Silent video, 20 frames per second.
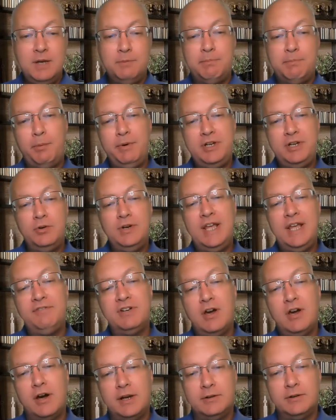but we don't have
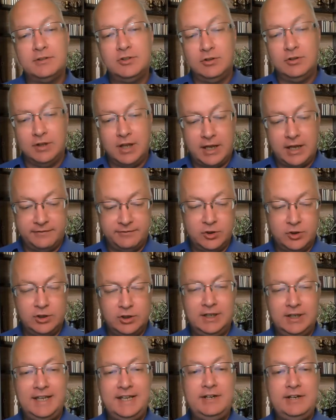a lot of
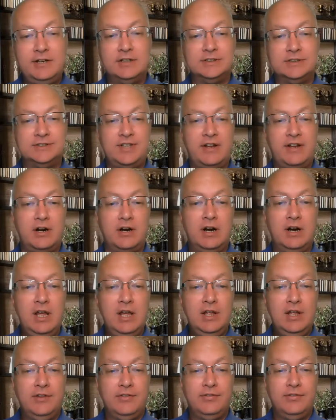good leaders that
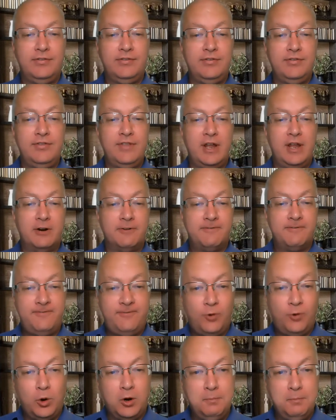are
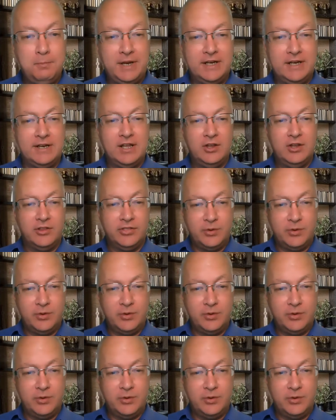forming